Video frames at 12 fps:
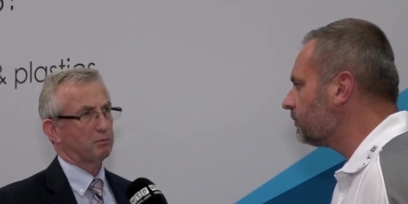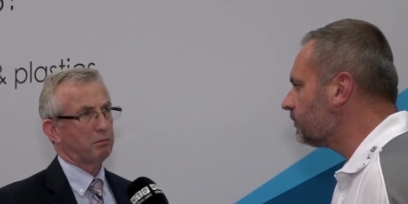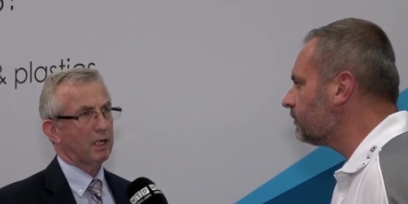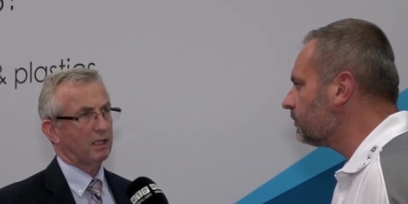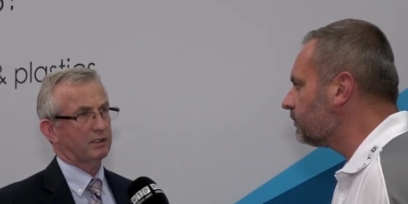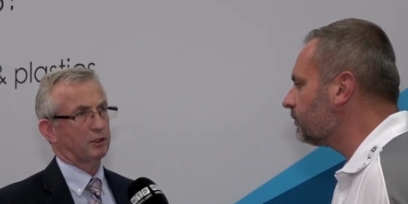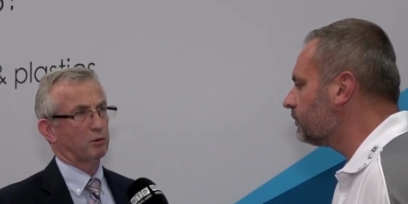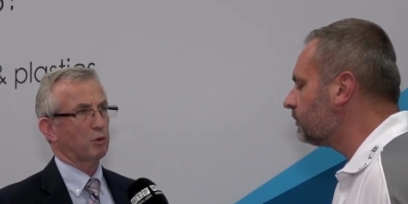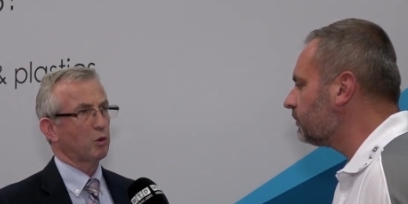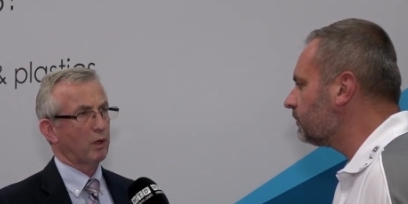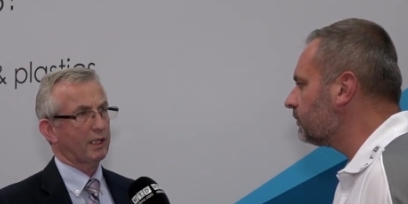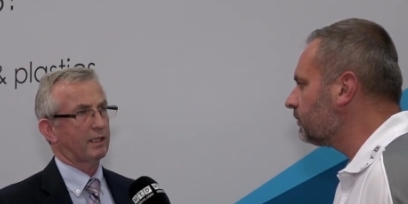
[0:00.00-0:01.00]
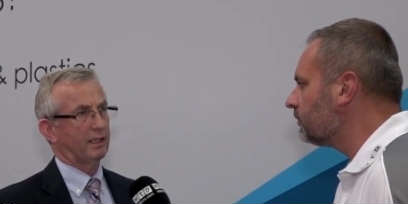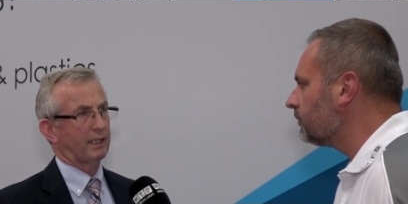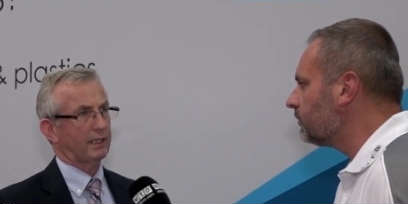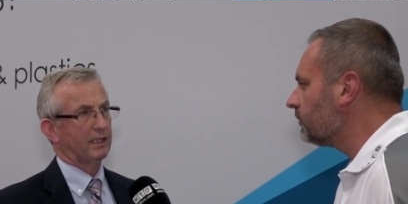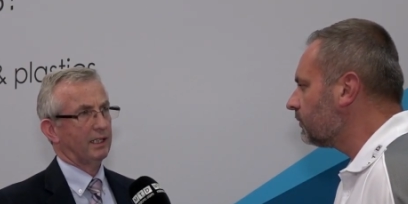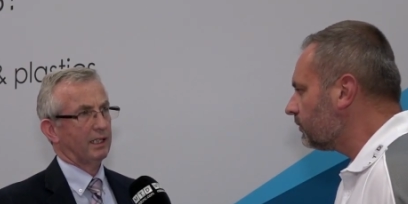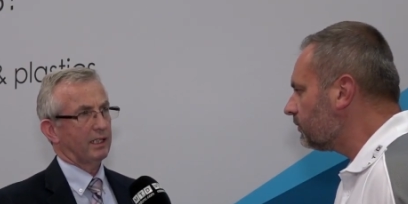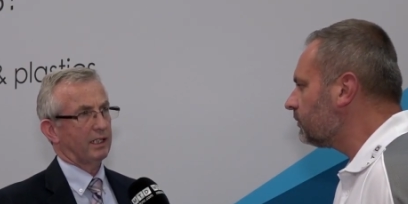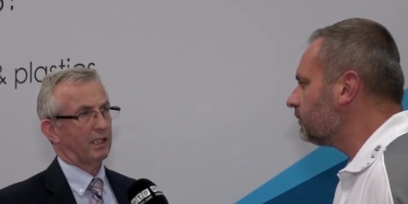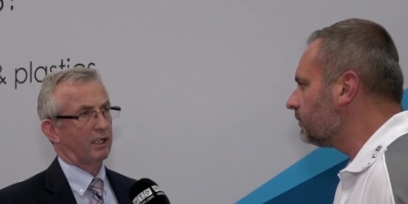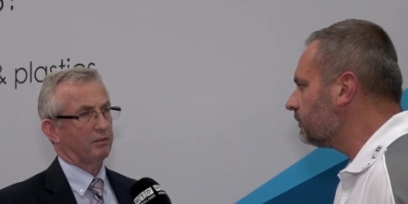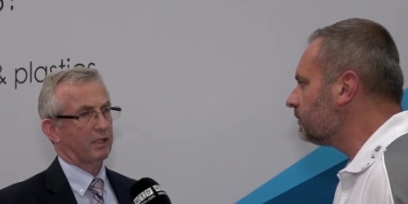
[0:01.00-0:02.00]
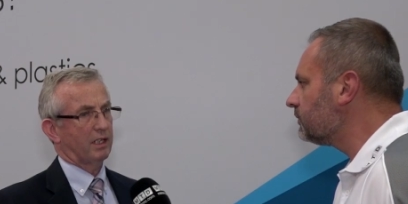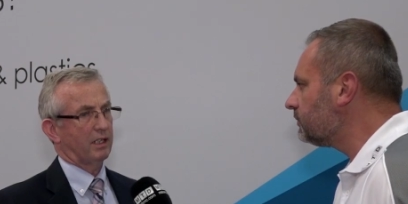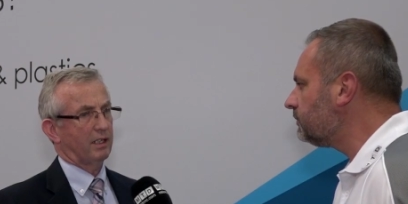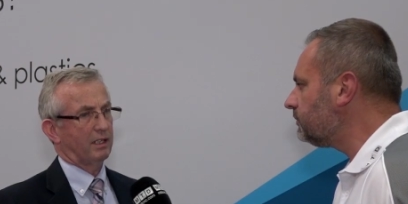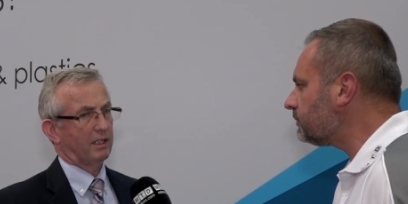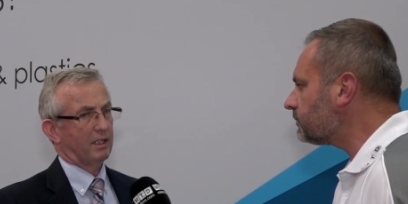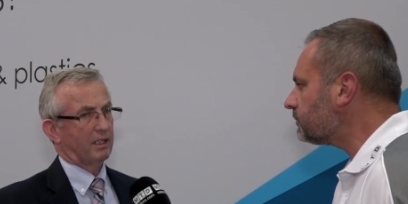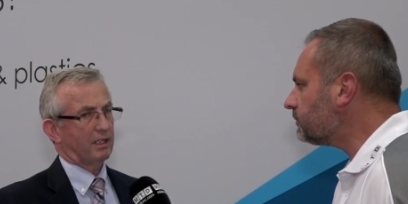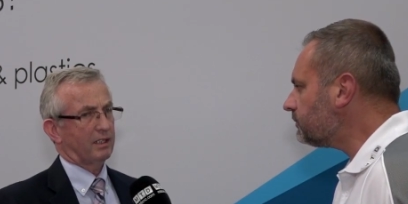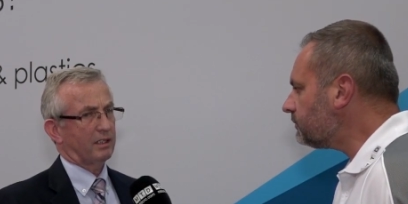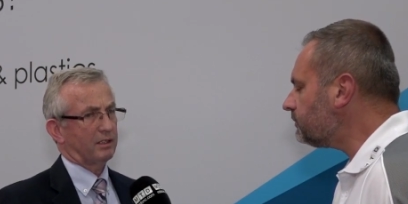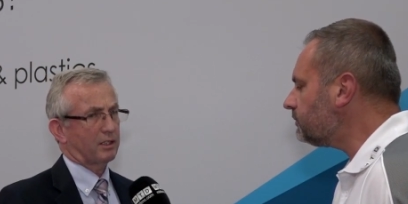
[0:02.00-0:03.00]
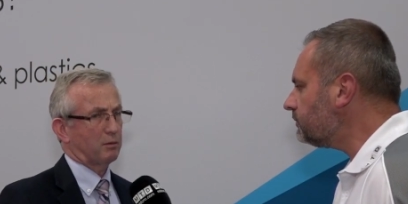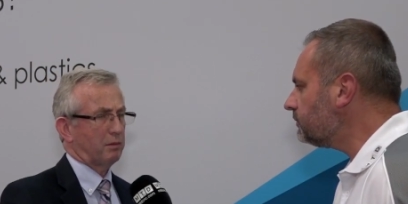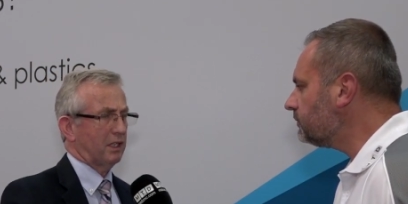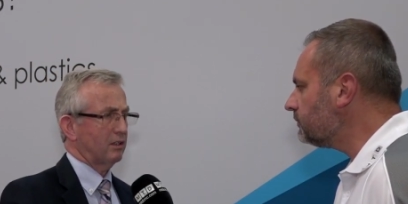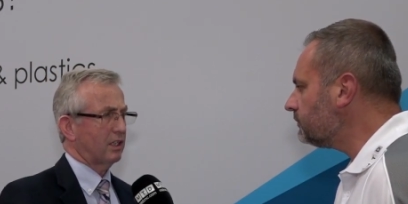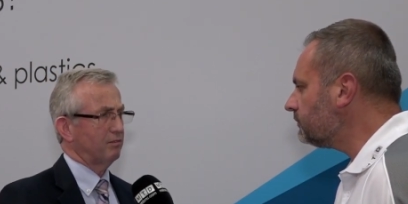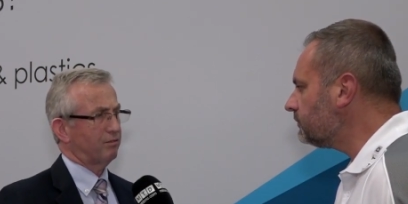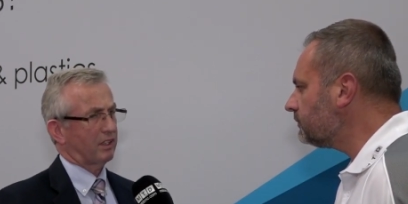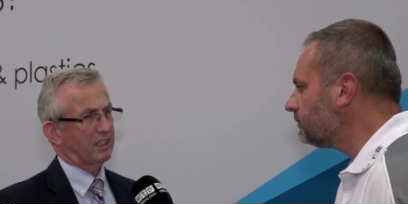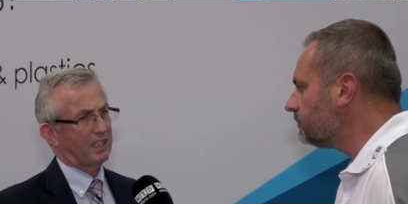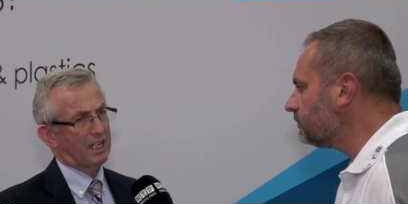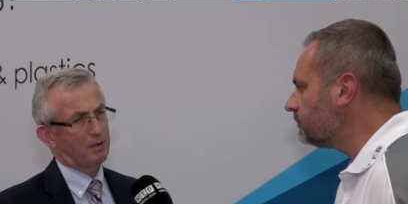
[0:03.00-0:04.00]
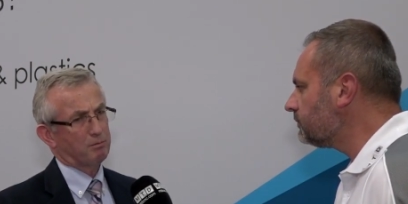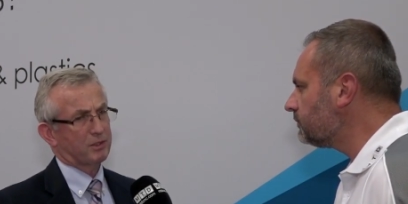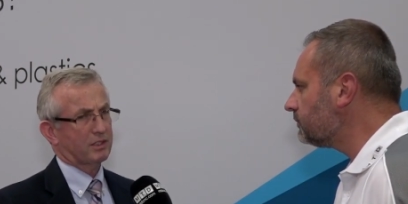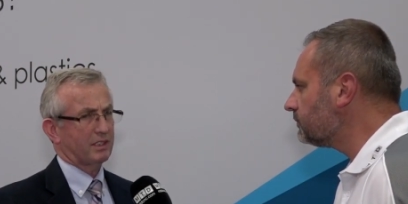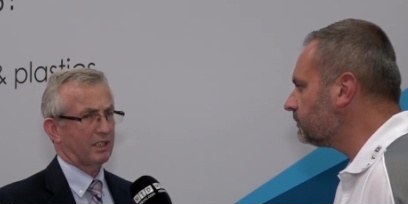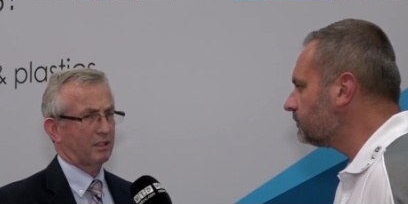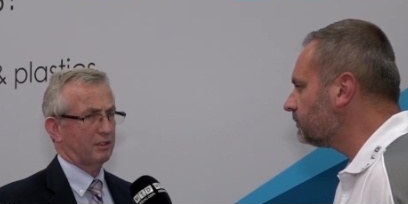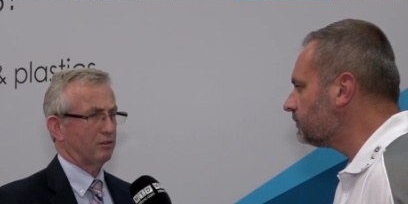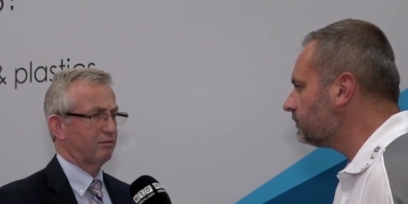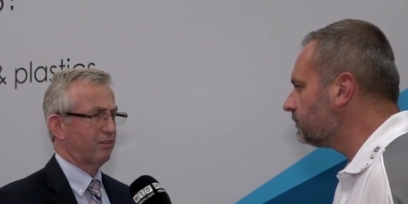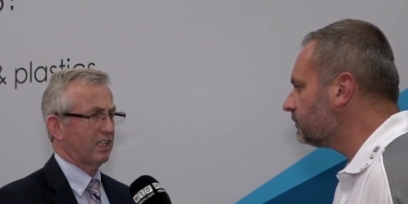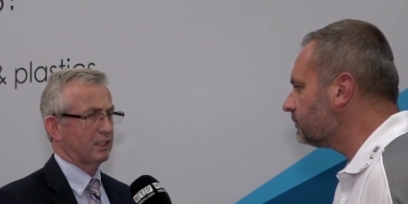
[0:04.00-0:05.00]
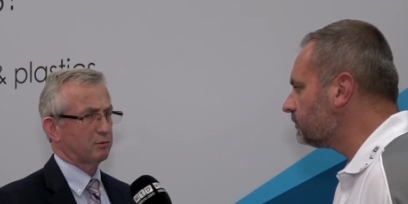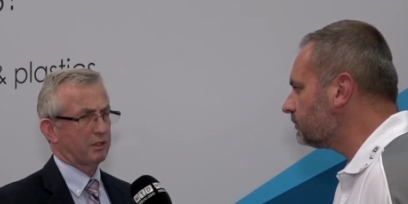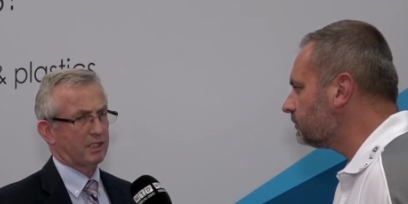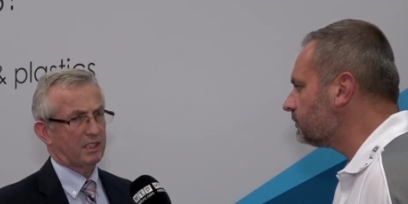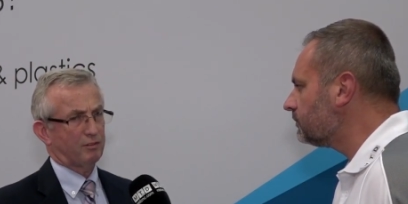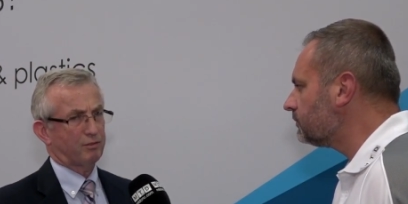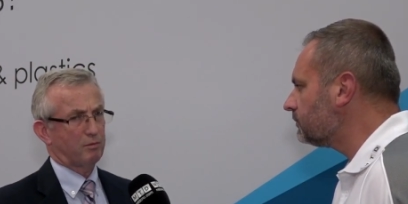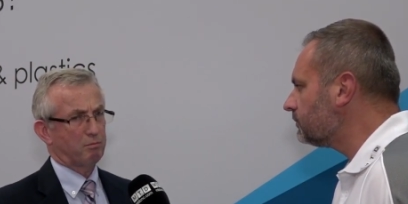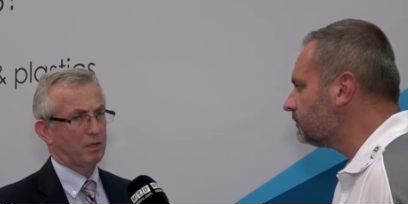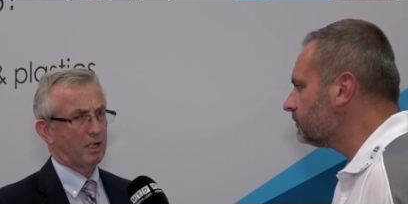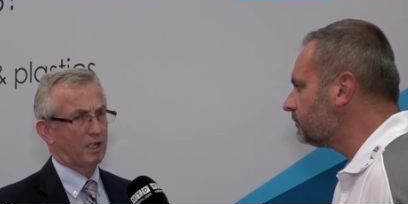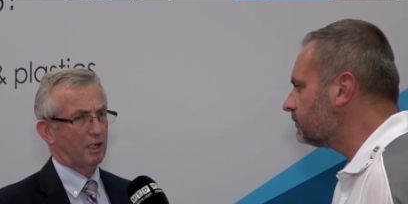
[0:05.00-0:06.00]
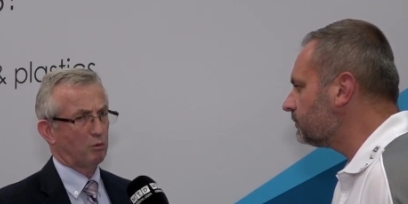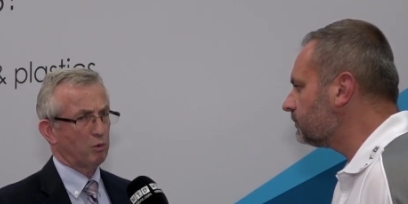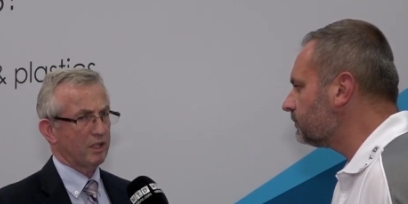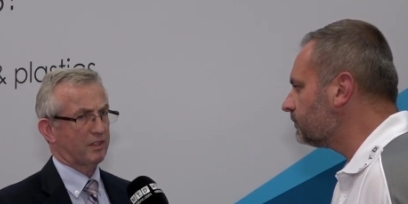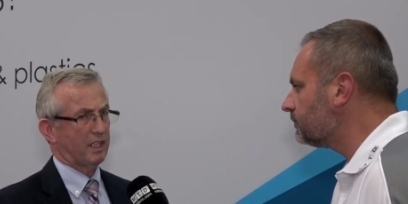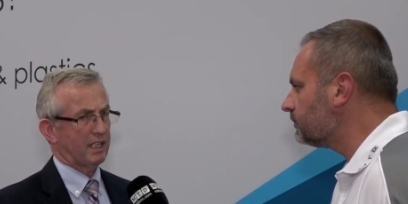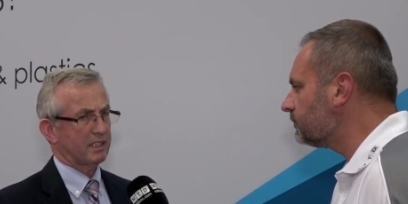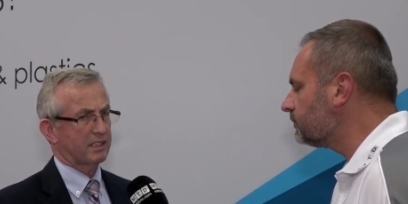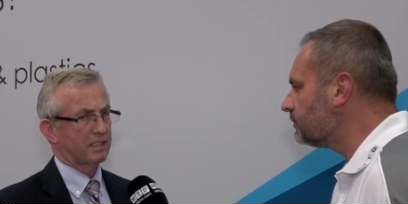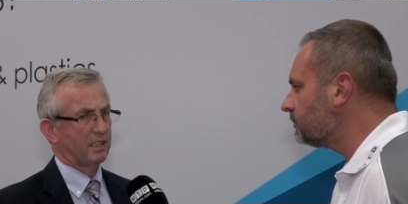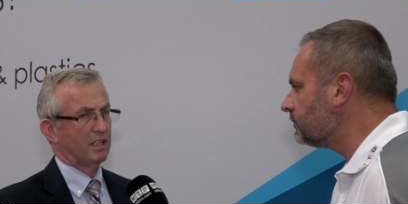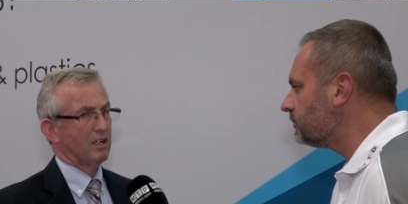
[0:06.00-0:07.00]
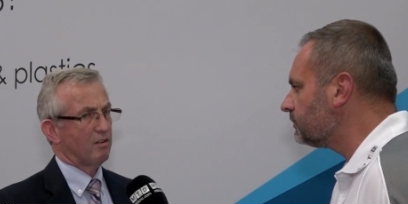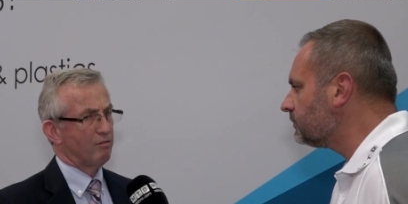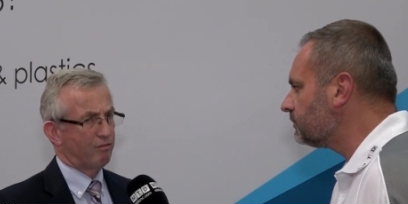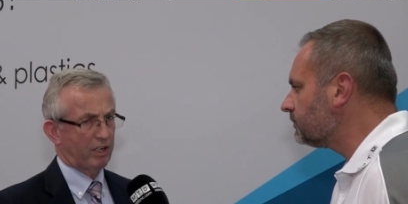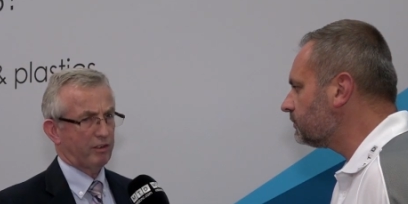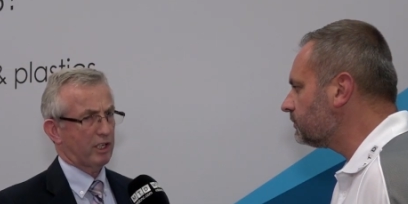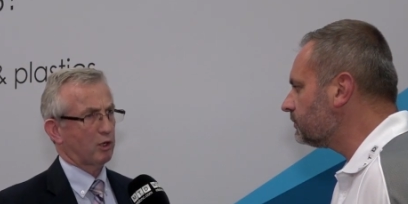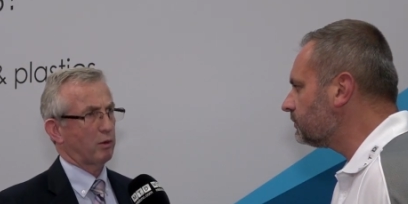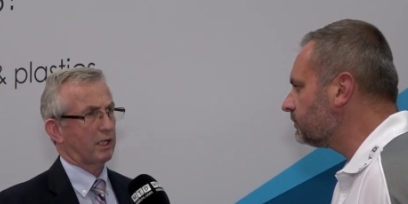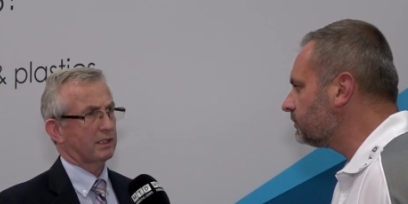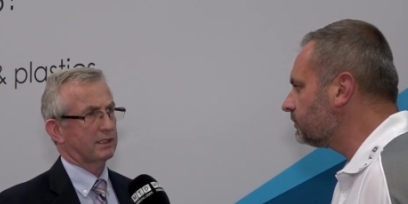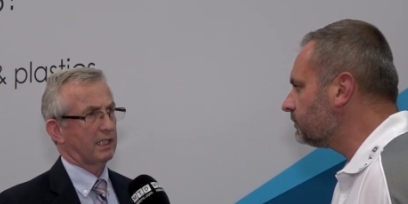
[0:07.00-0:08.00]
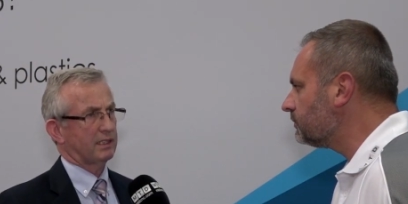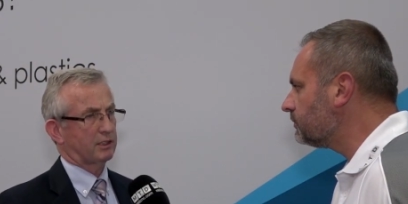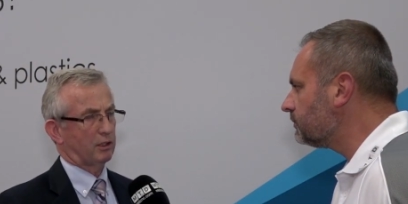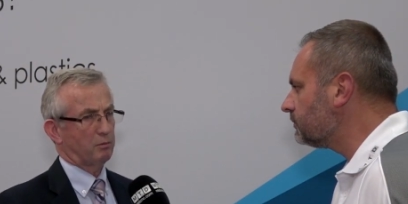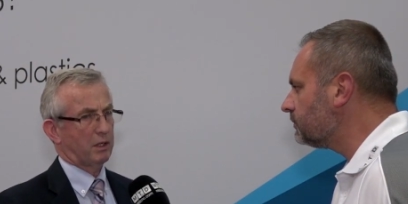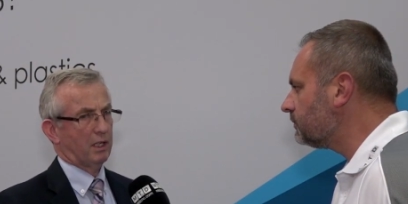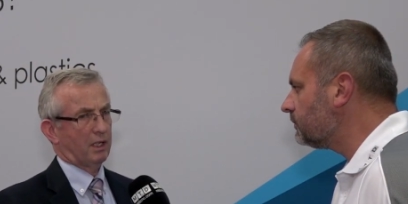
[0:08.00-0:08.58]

Speaker 1: a part up quickly, you know they're you can be looking for clamps. You know you're faced with a different part with this very quick setup.